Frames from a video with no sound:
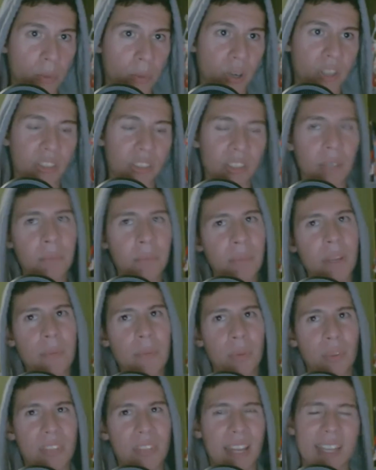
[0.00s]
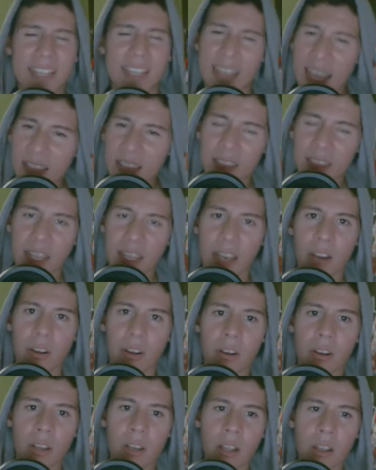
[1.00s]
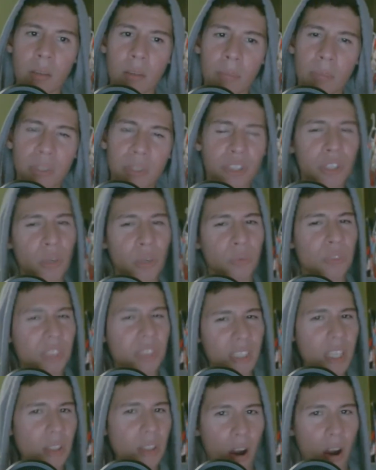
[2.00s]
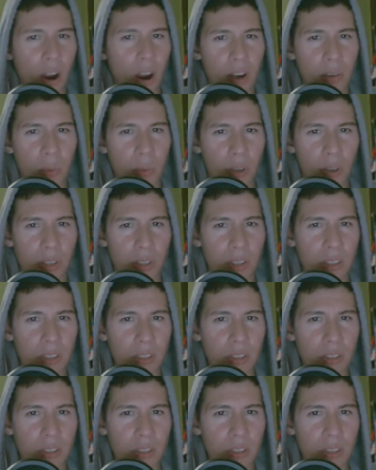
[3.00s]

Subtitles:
But are some people that get there, but you don't see the hard work.